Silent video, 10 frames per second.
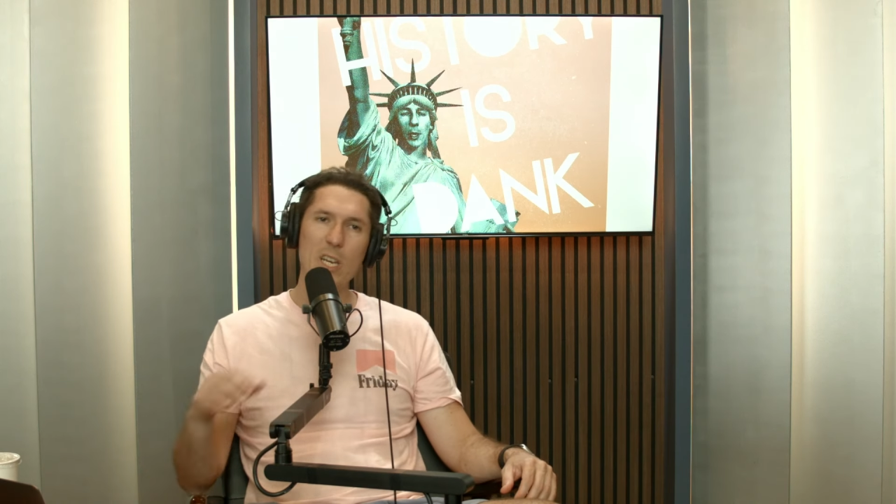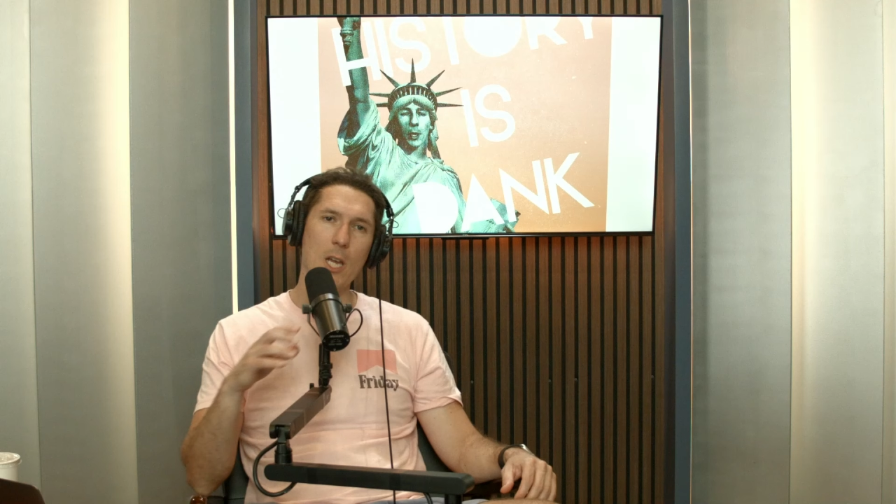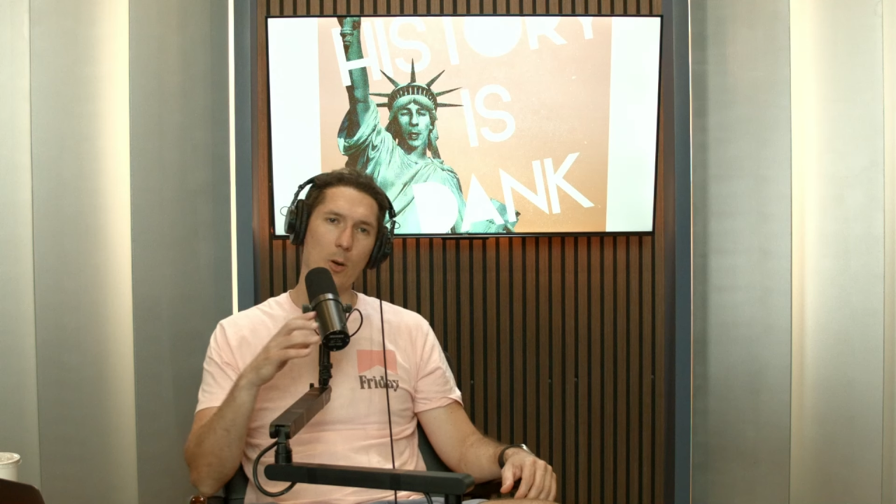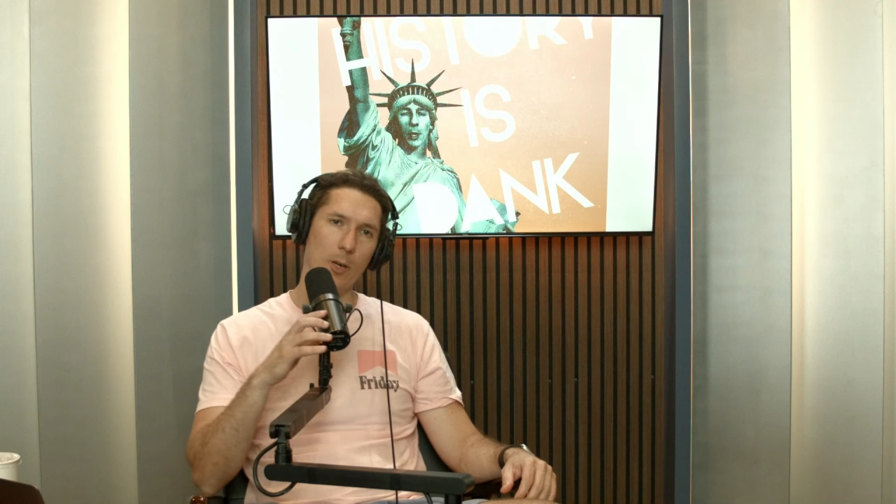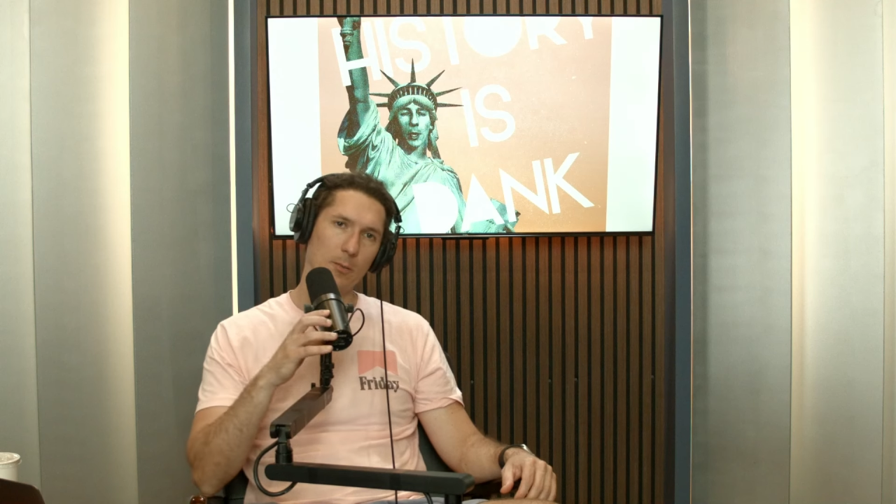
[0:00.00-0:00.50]

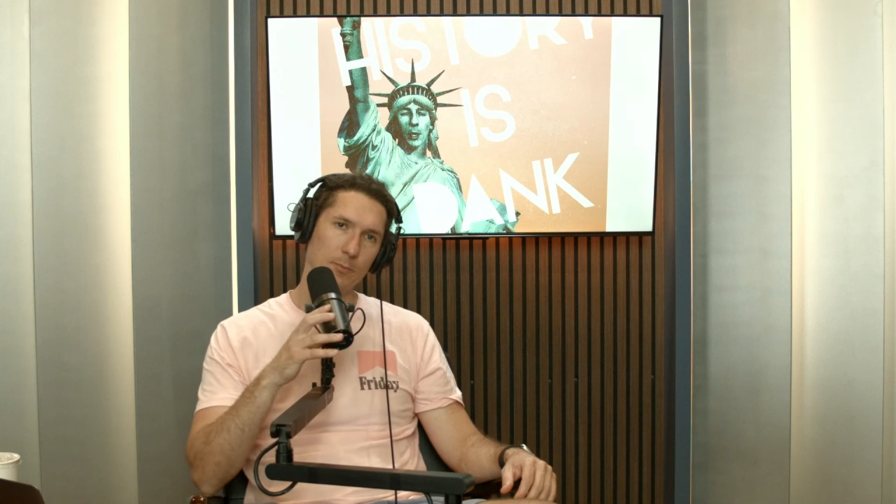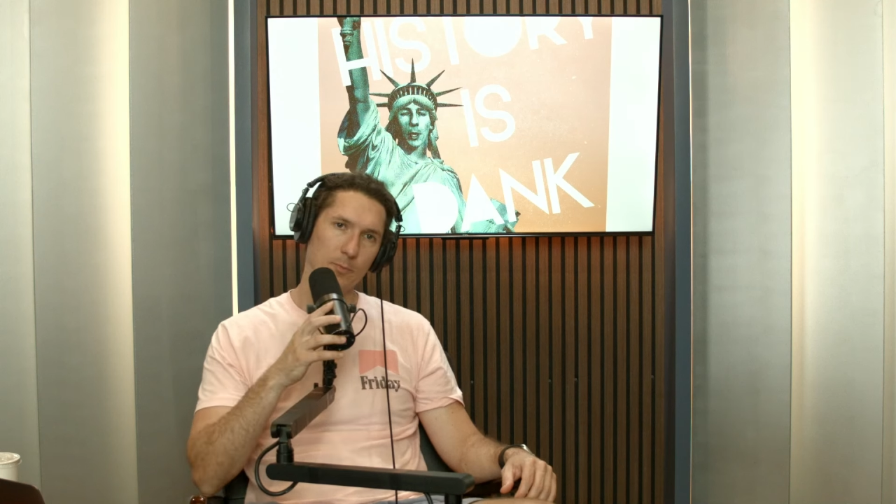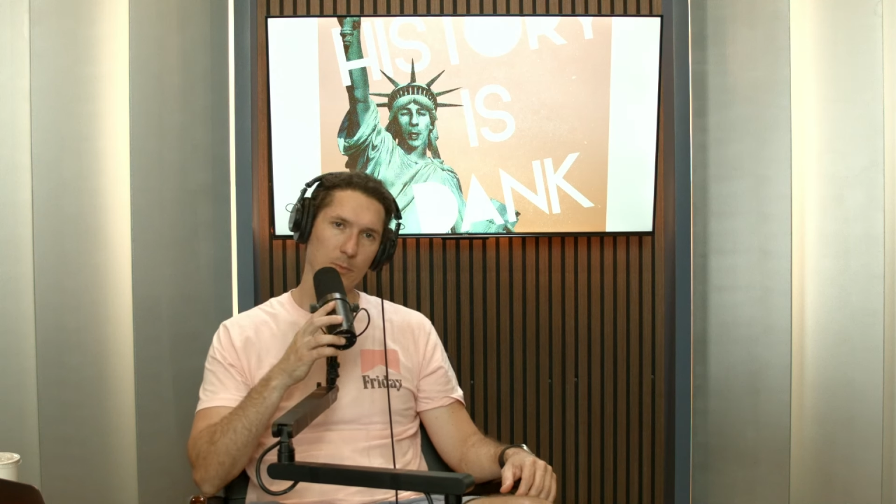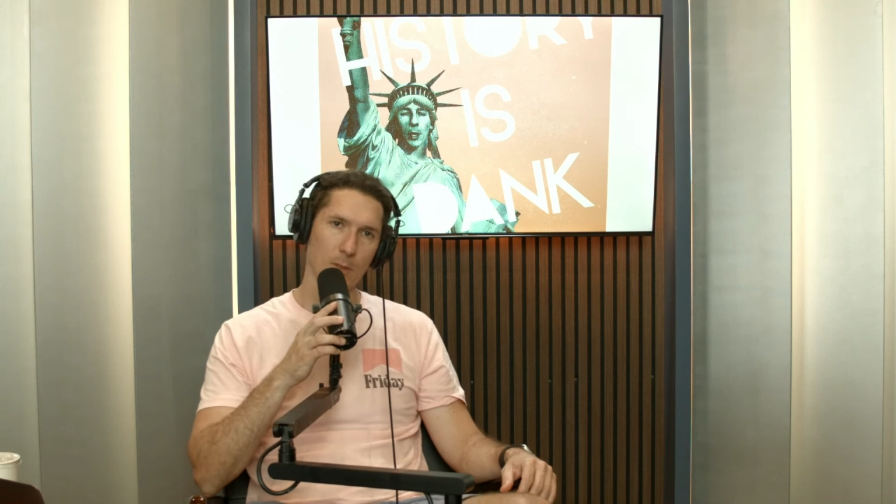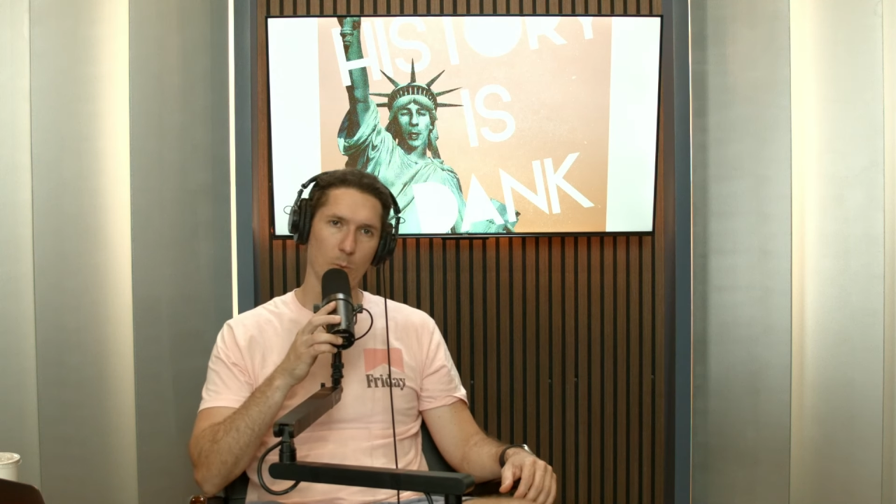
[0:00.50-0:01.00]
know it
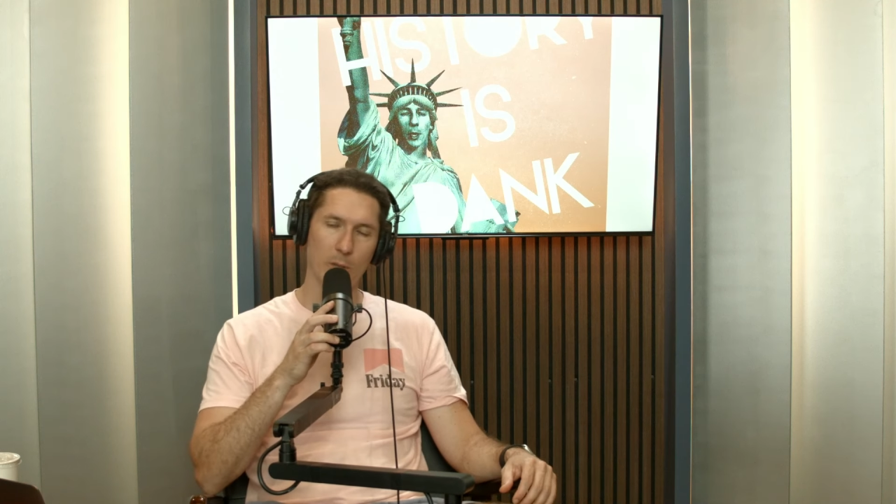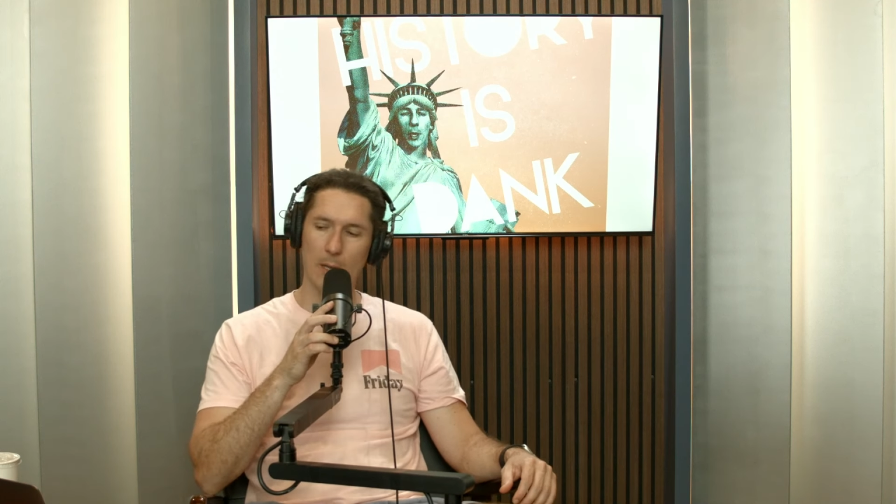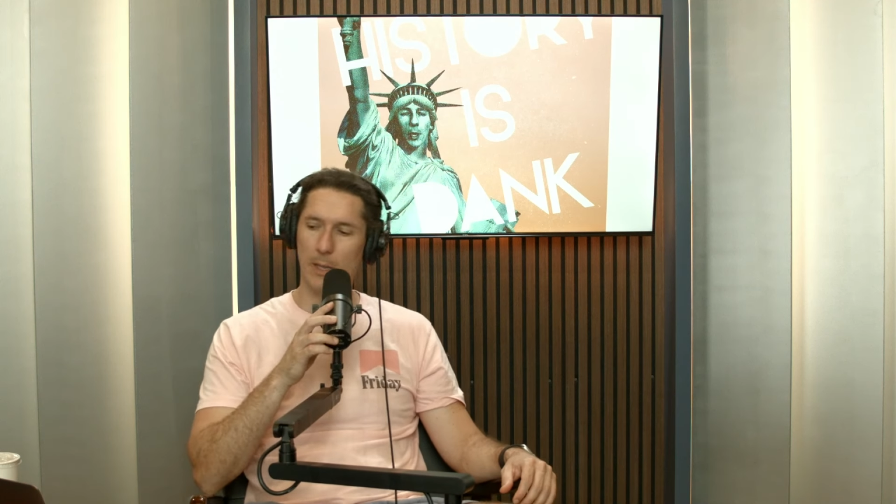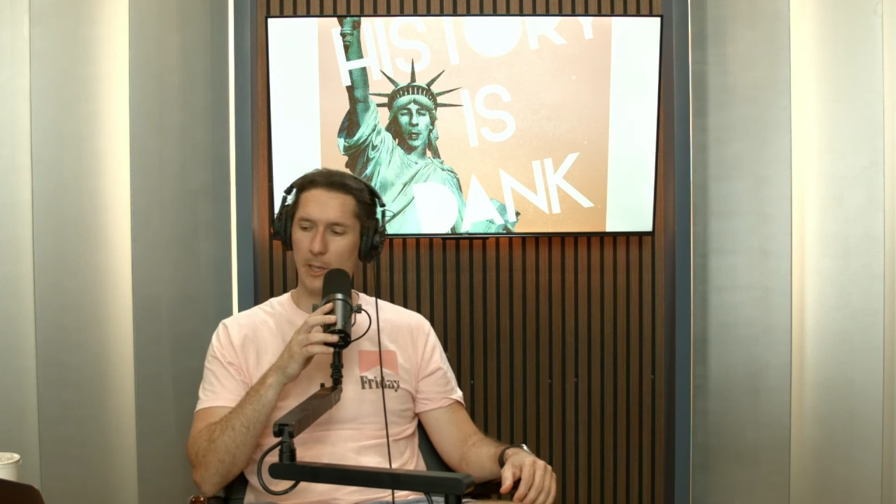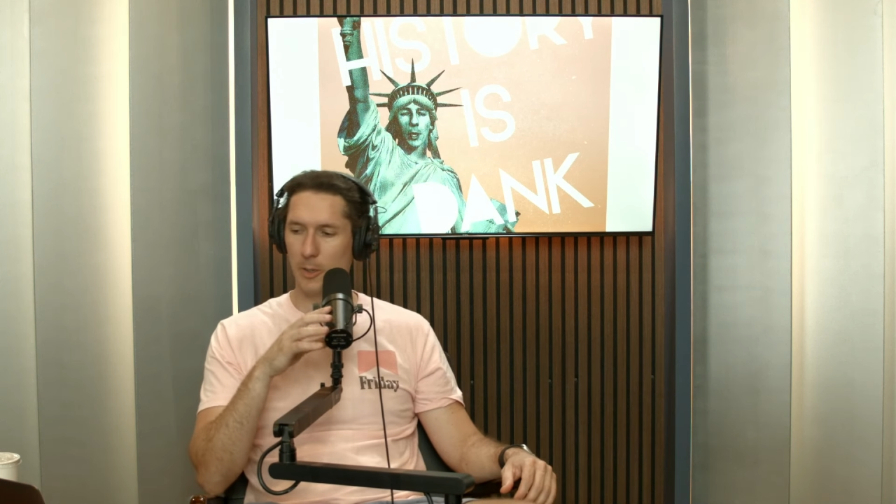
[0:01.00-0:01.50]
without
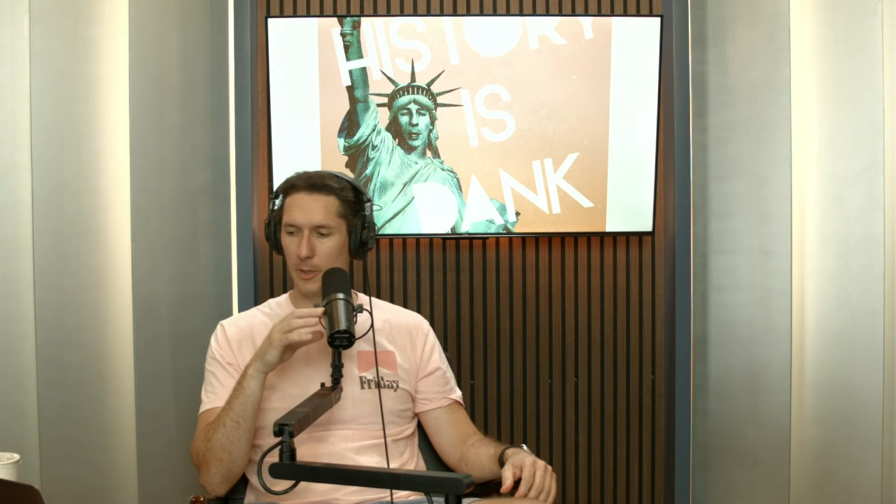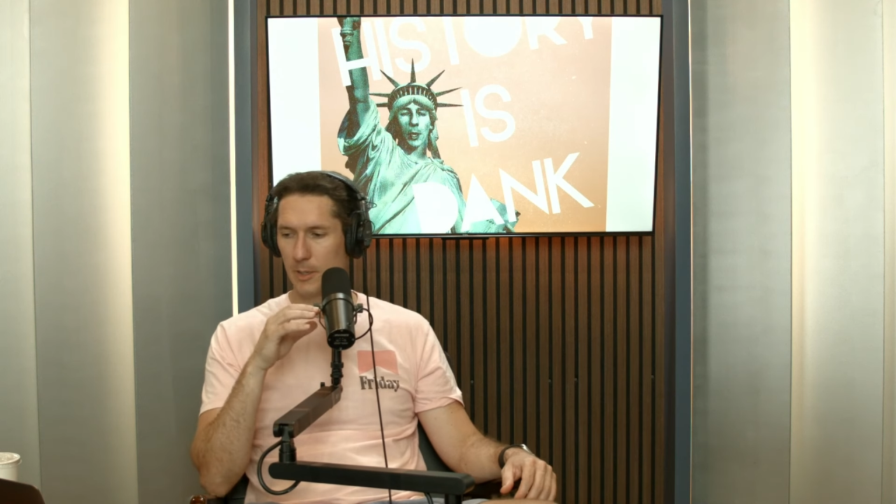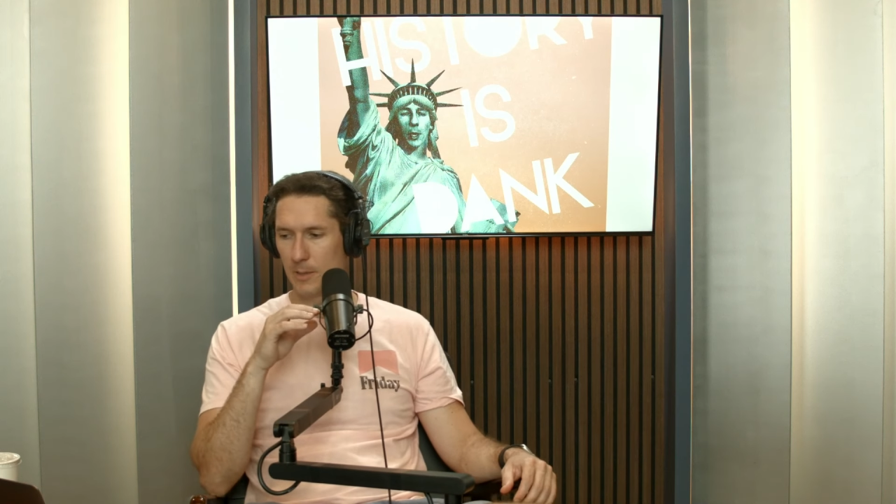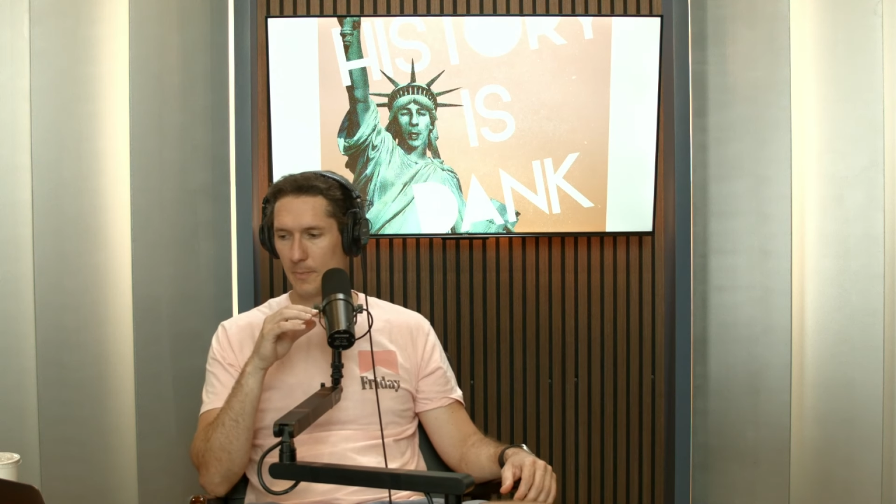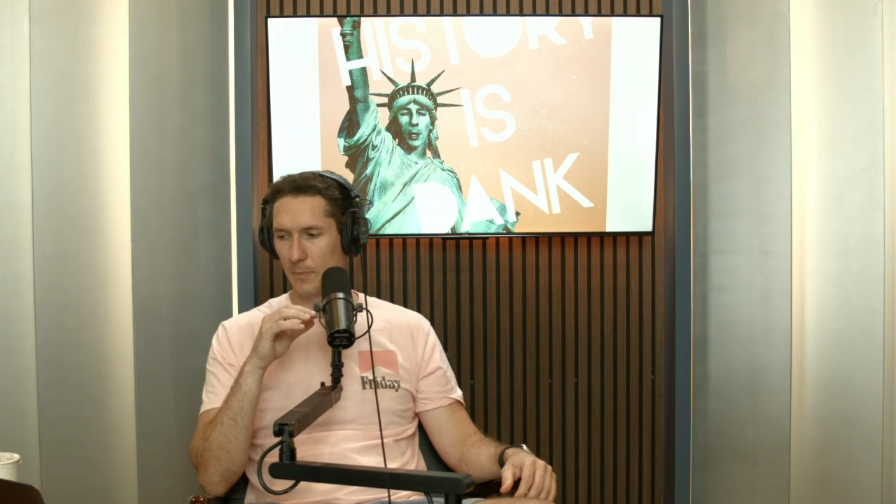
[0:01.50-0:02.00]
Lycurgus,